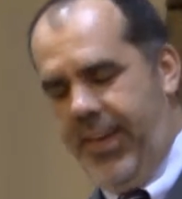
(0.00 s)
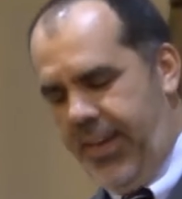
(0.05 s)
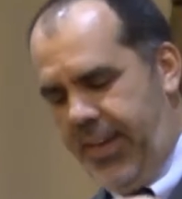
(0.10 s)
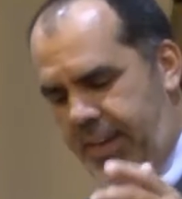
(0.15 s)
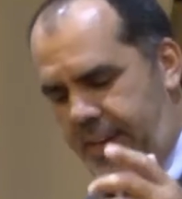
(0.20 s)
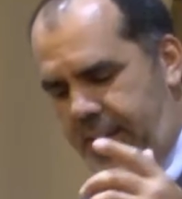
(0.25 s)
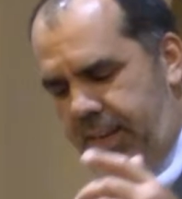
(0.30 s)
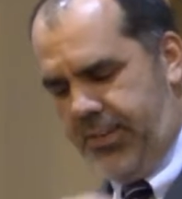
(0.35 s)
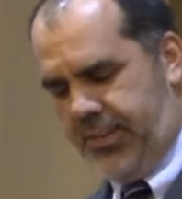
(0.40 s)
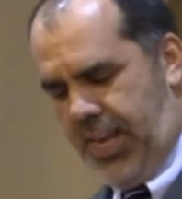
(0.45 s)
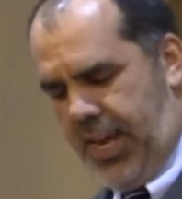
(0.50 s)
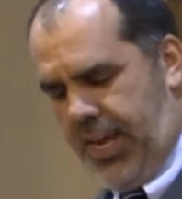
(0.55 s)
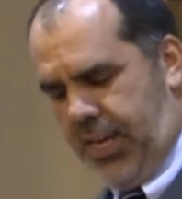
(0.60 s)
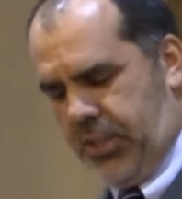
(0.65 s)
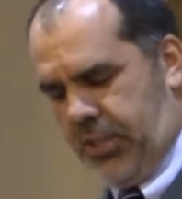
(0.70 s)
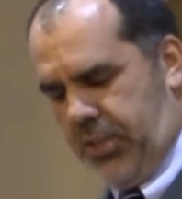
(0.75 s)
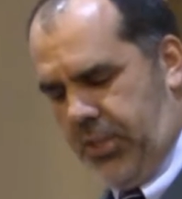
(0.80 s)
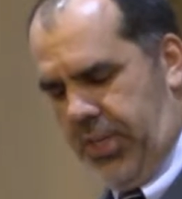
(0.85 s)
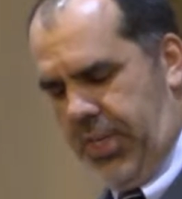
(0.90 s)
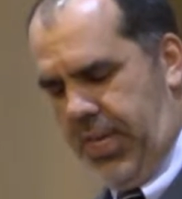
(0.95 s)
He is
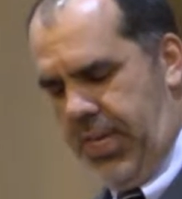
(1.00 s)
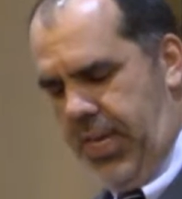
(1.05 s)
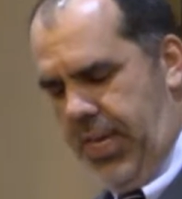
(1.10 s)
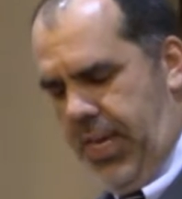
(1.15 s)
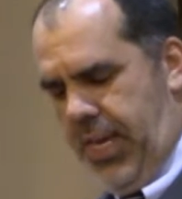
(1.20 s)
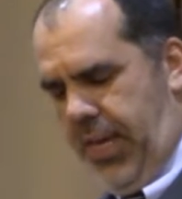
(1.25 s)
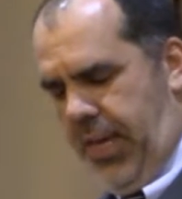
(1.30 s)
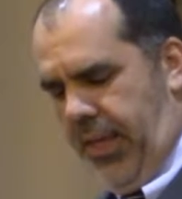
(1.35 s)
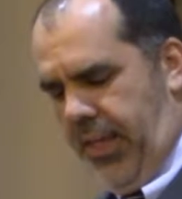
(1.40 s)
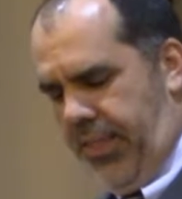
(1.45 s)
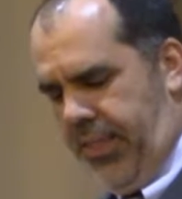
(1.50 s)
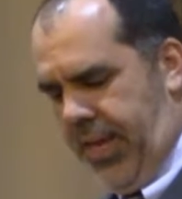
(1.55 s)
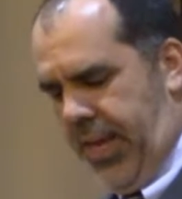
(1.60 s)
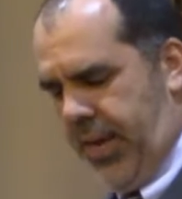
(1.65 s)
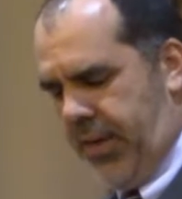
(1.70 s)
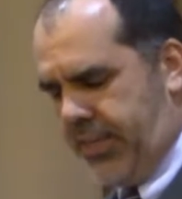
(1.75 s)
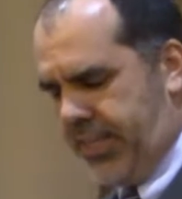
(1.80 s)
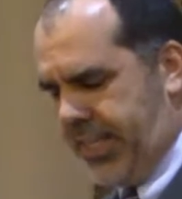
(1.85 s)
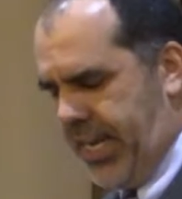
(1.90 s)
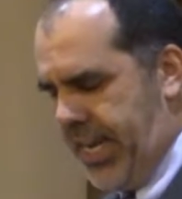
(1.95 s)
actually
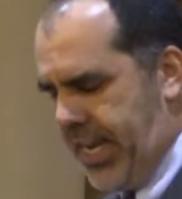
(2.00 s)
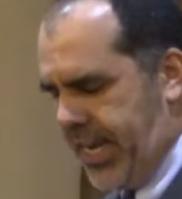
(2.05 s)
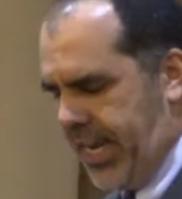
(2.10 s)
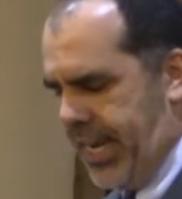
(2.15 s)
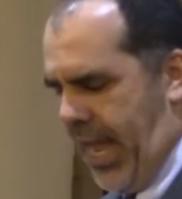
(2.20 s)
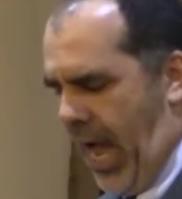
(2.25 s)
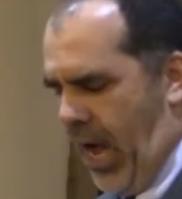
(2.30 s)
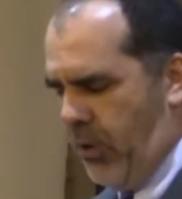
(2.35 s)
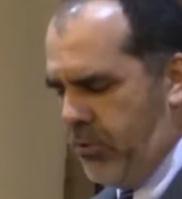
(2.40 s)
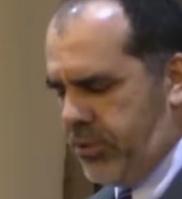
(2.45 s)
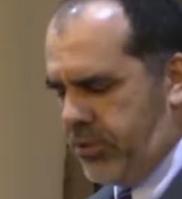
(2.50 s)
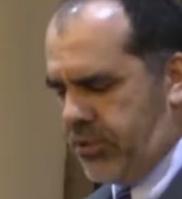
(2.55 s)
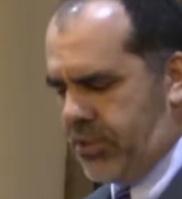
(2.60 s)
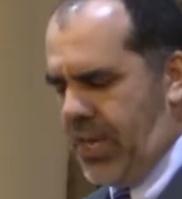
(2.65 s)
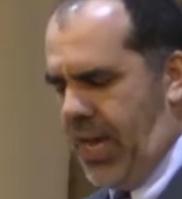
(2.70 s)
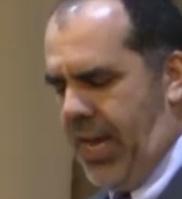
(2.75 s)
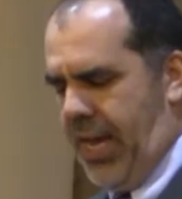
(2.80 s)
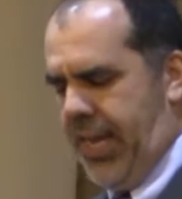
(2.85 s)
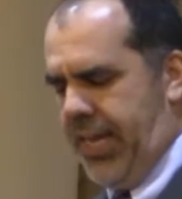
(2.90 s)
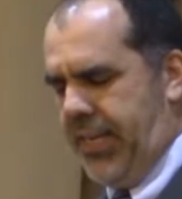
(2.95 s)
there taken
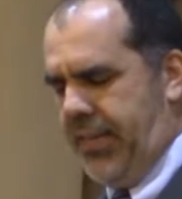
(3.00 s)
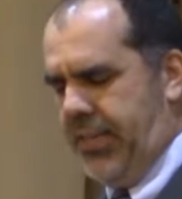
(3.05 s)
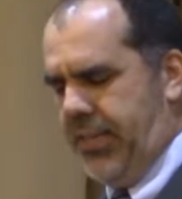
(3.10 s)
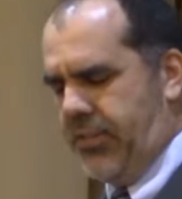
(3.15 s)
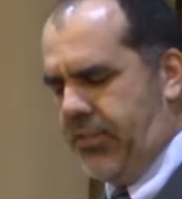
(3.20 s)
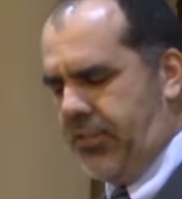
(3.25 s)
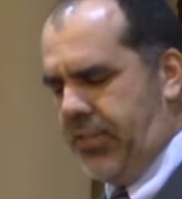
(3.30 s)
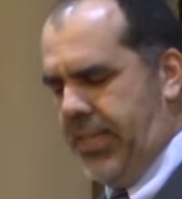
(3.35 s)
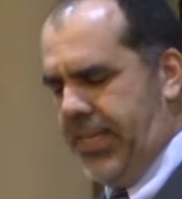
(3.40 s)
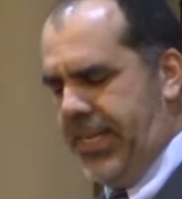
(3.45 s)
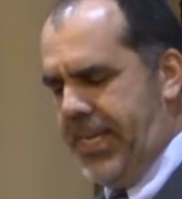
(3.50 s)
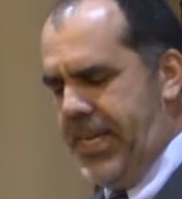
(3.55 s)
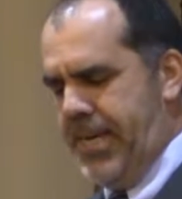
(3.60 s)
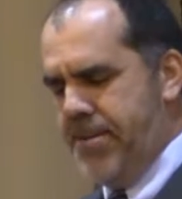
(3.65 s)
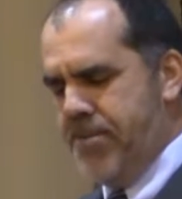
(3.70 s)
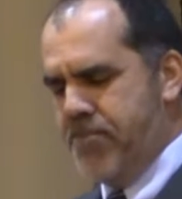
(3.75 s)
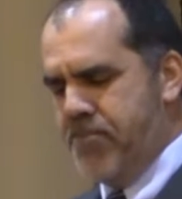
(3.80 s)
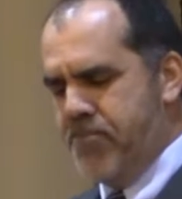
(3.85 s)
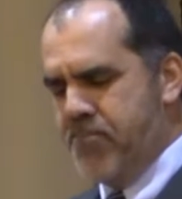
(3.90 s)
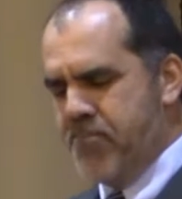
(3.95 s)
outside the
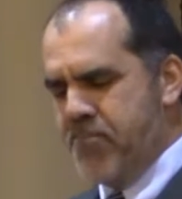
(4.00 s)
city.